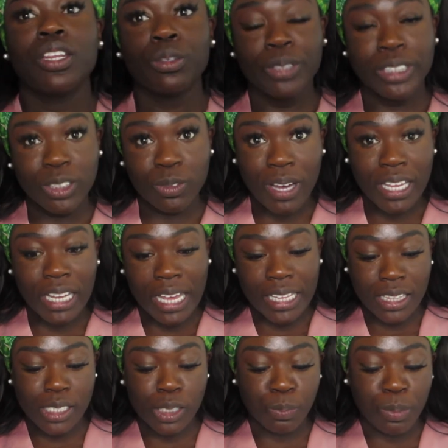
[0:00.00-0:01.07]
The reason why I
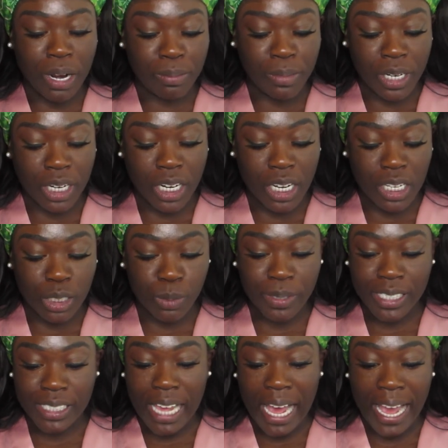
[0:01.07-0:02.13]
like this primer is
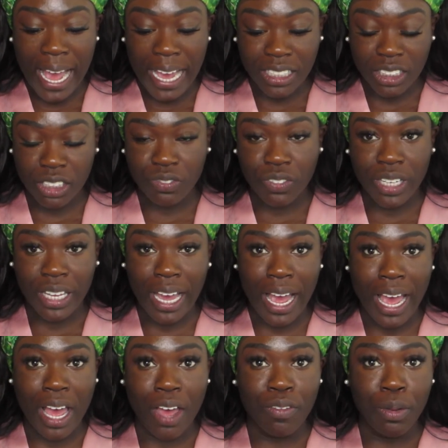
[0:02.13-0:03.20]
because I actually feel like I
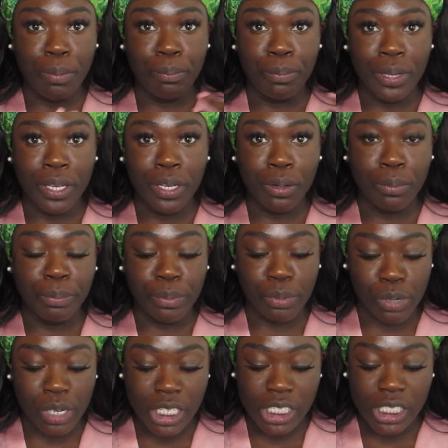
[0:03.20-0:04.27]
have big
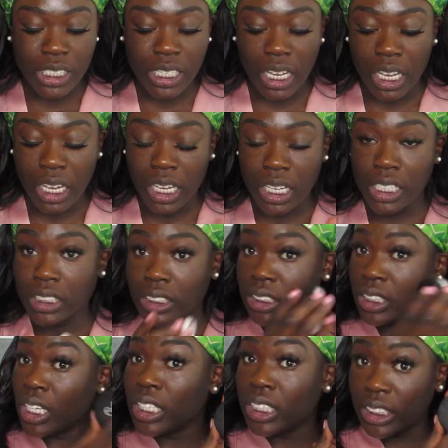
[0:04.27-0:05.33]
pores, and
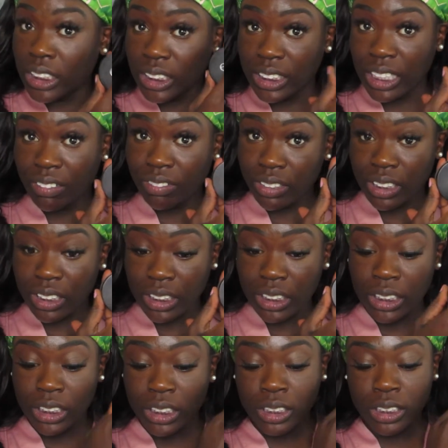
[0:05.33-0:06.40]
this
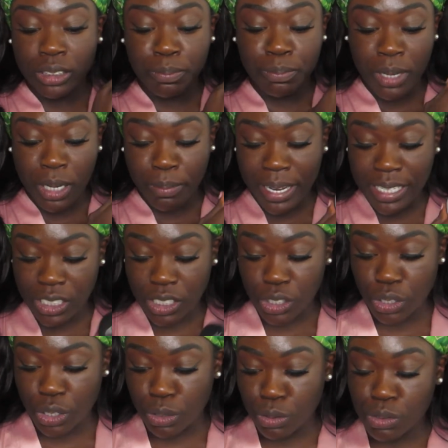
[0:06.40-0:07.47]
definitely
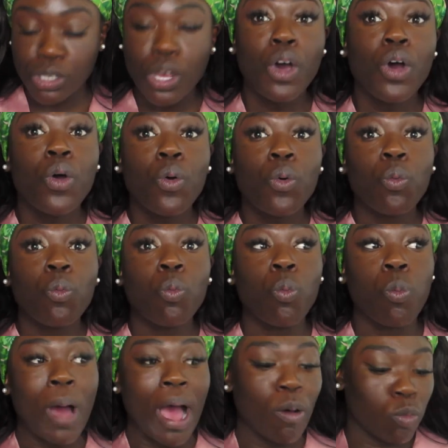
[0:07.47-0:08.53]
minimizes those.
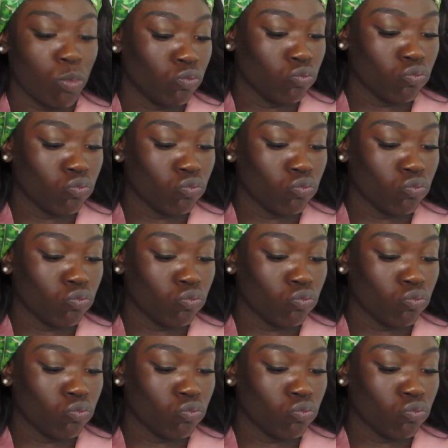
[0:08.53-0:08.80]
Wow,